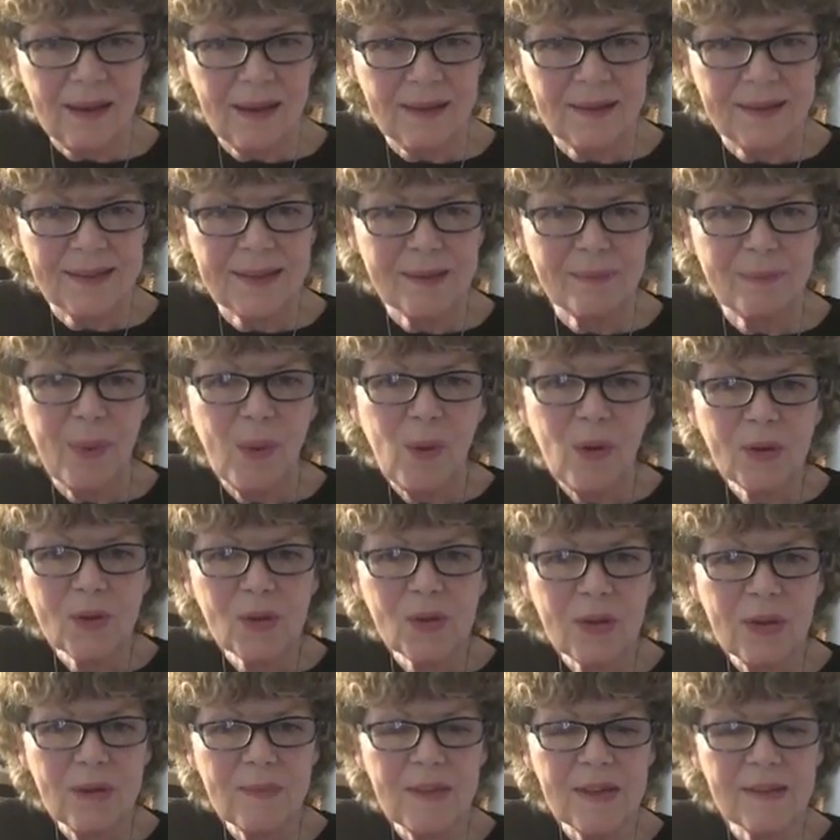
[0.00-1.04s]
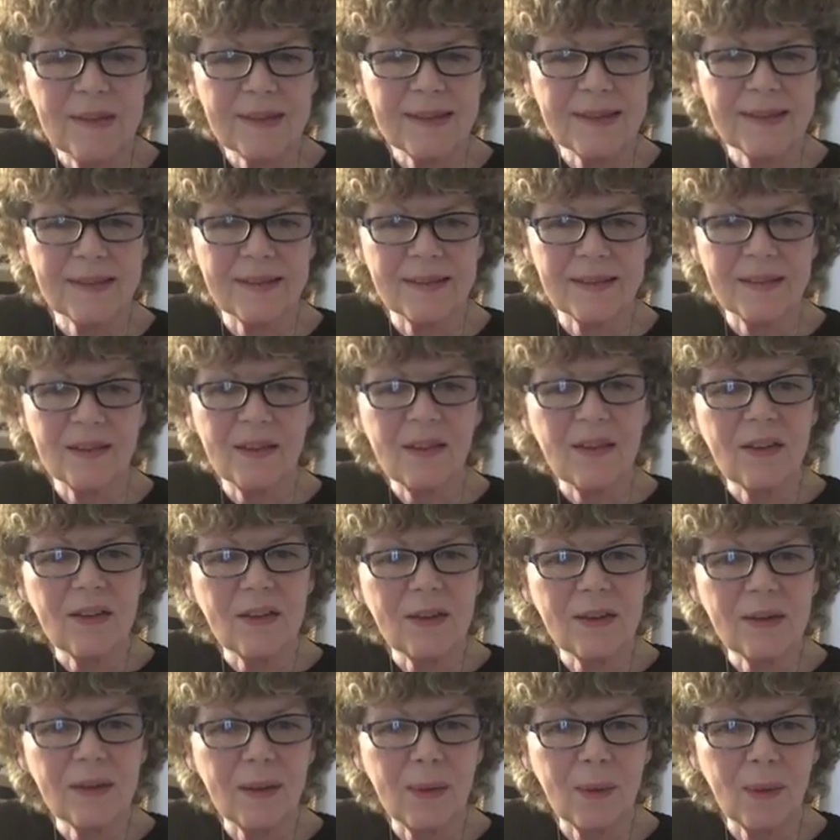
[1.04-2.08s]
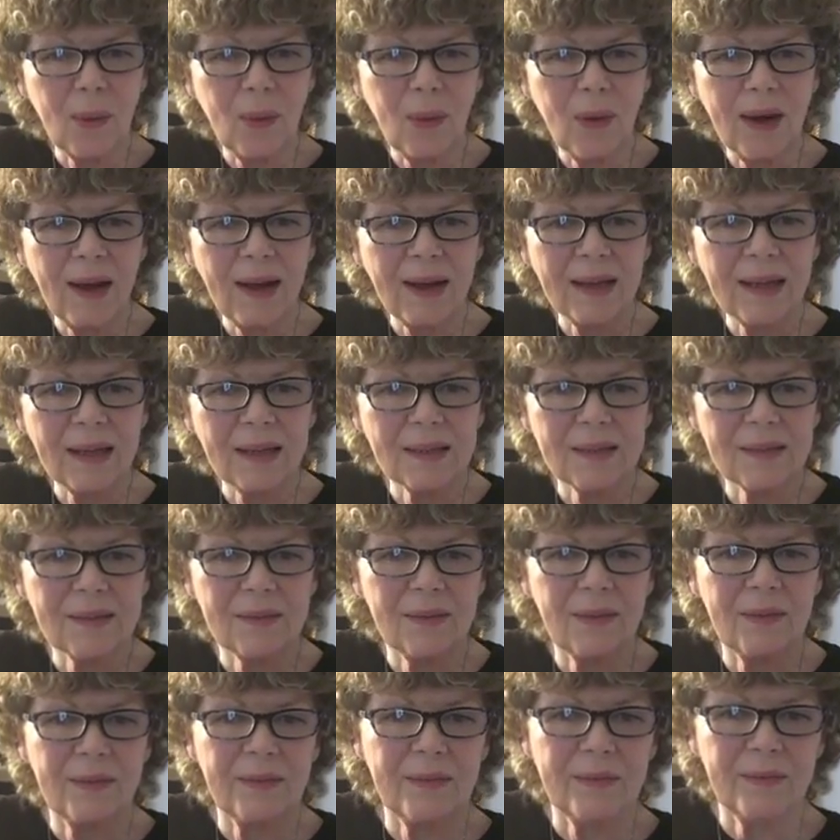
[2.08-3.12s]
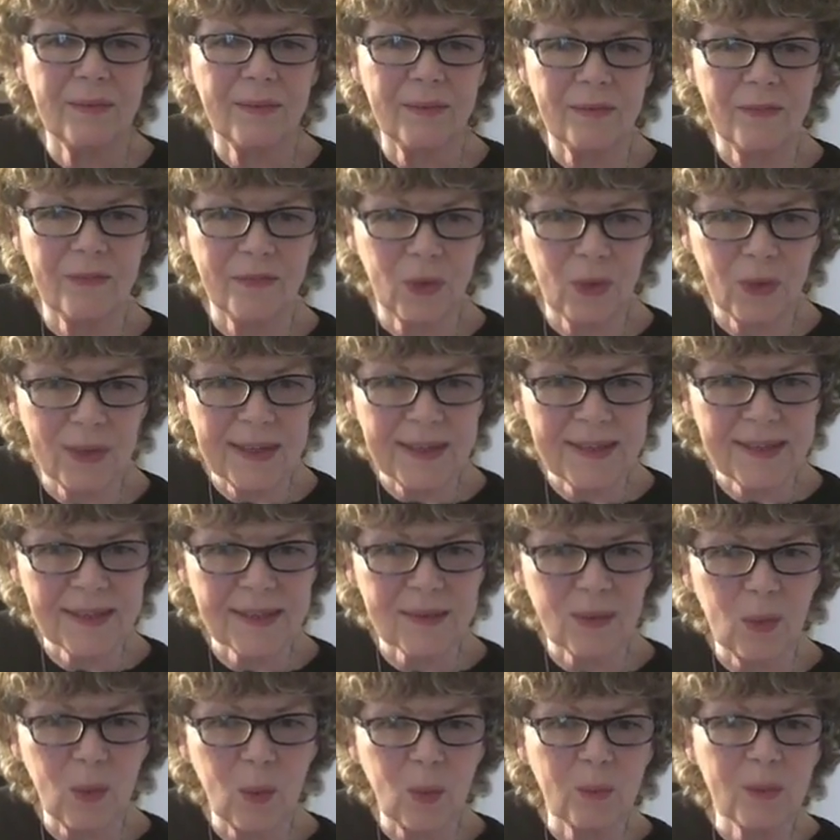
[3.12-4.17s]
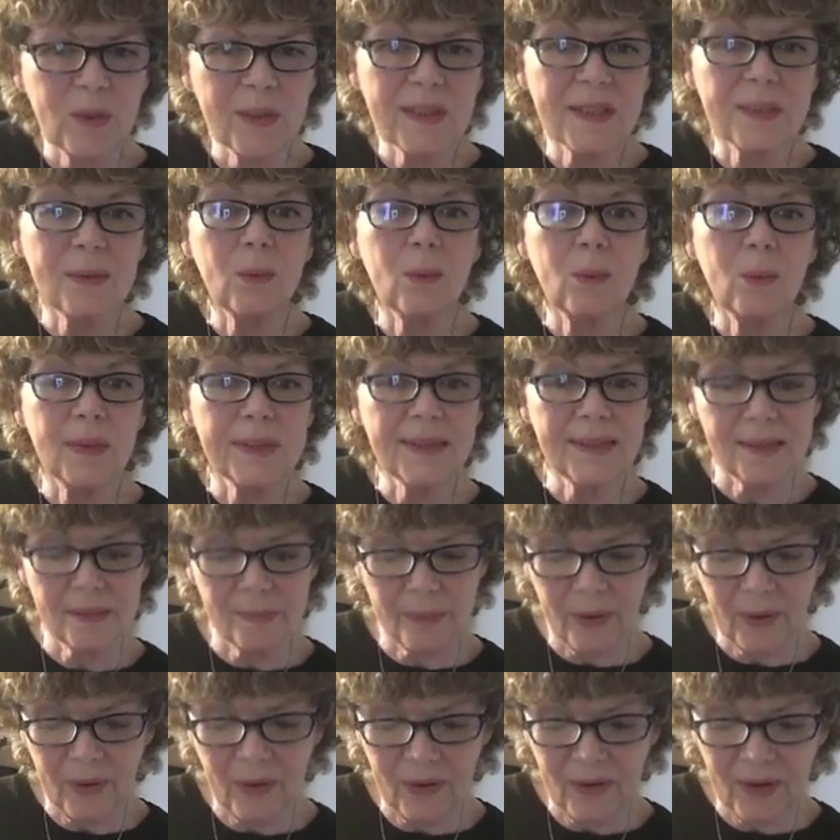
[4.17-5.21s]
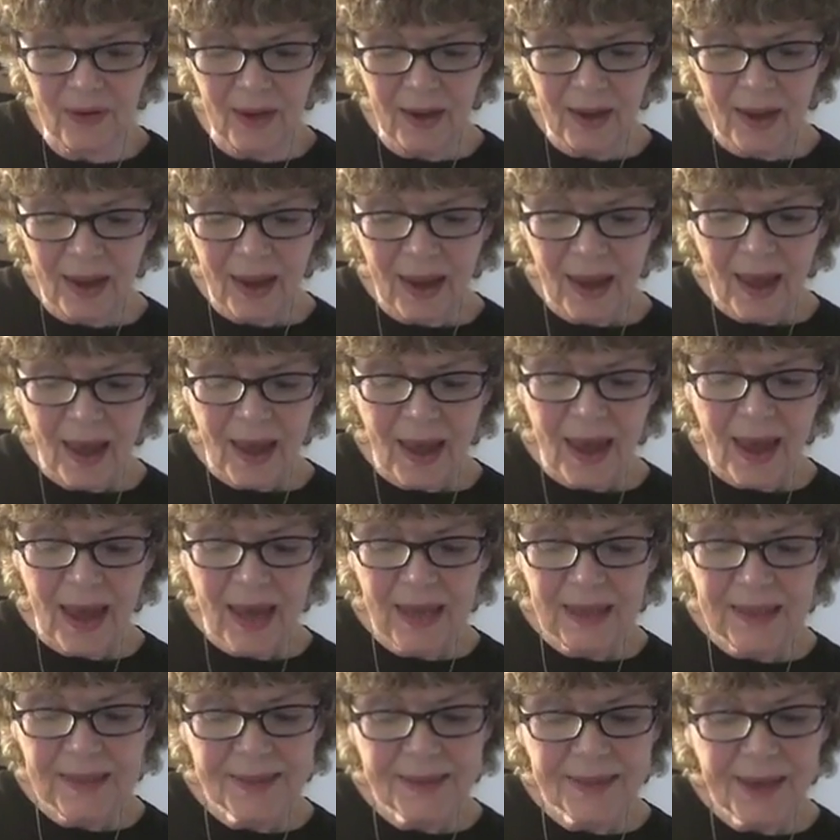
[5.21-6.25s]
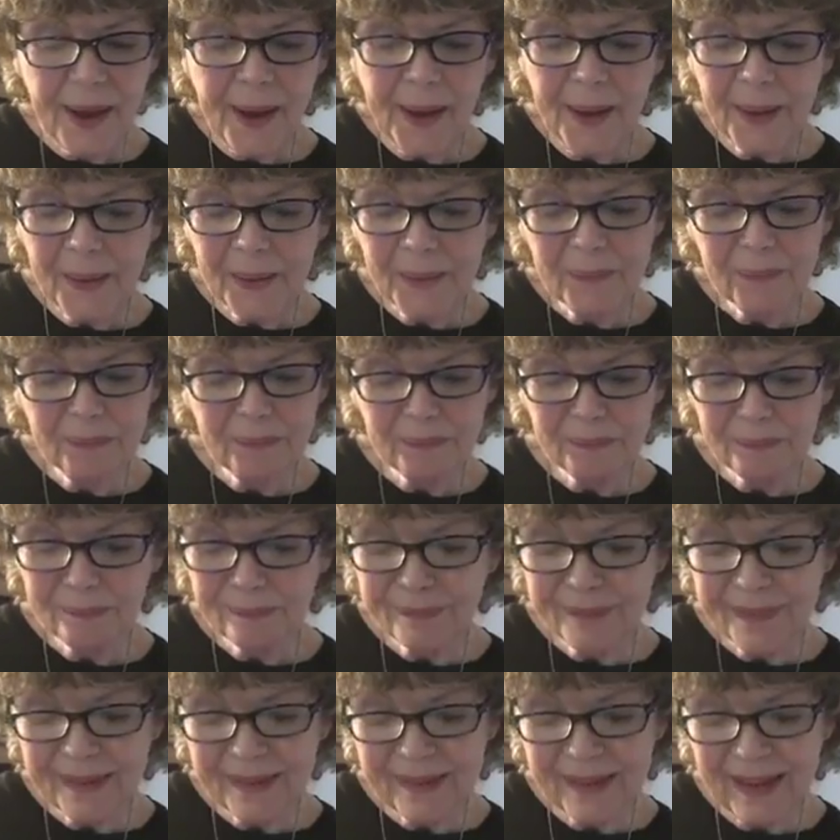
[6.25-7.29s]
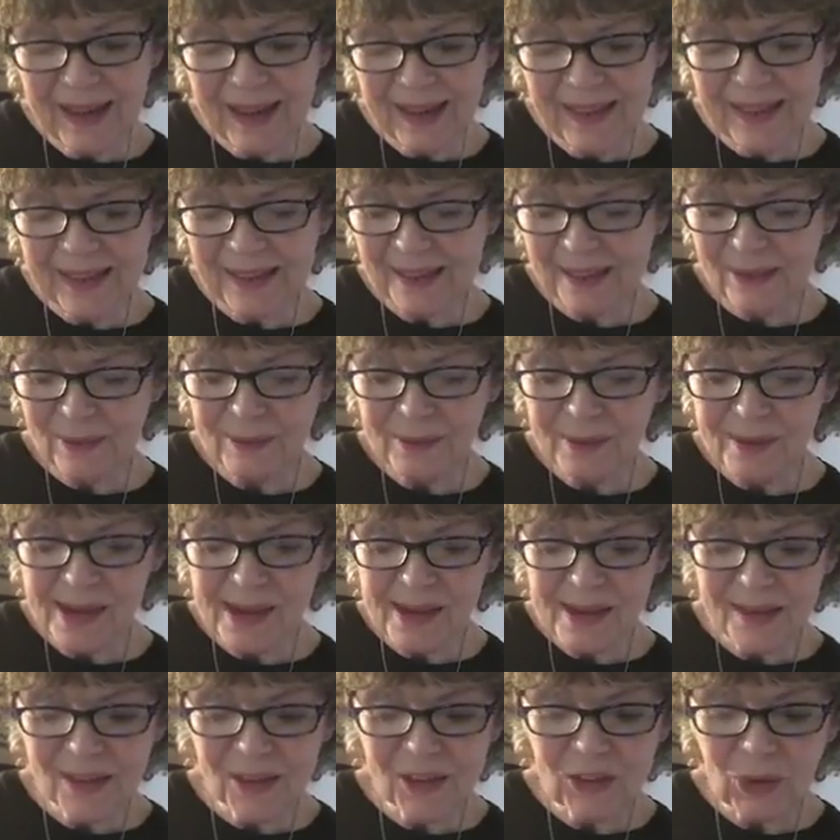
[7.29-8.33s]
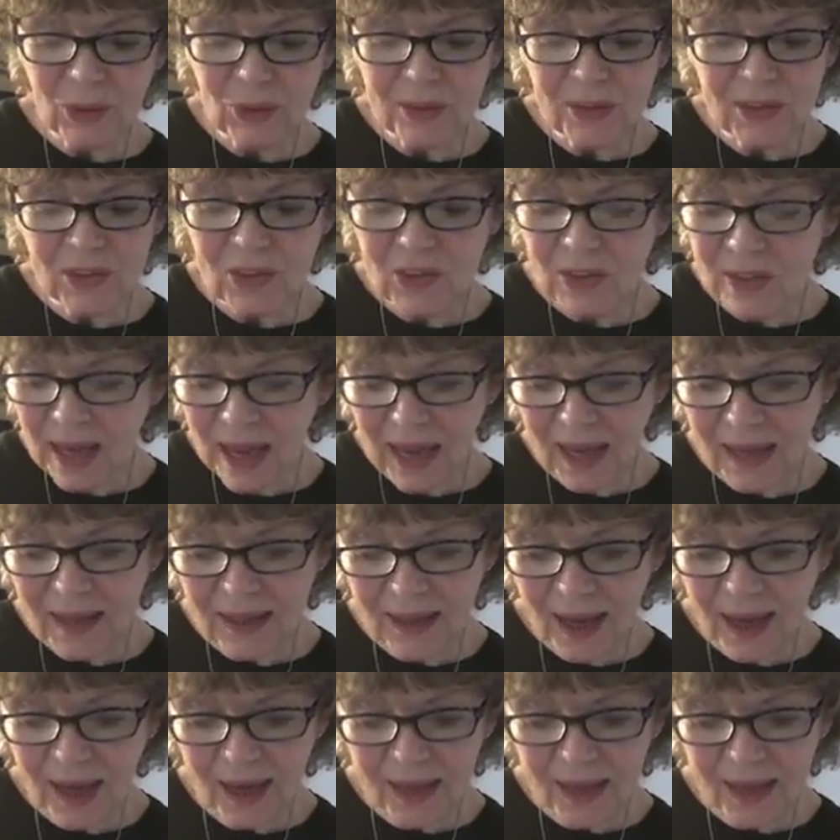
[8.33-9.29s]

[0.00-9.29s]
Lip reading: spoke to him in a still, quiet voice, almost a whisper. And I think it really shows you that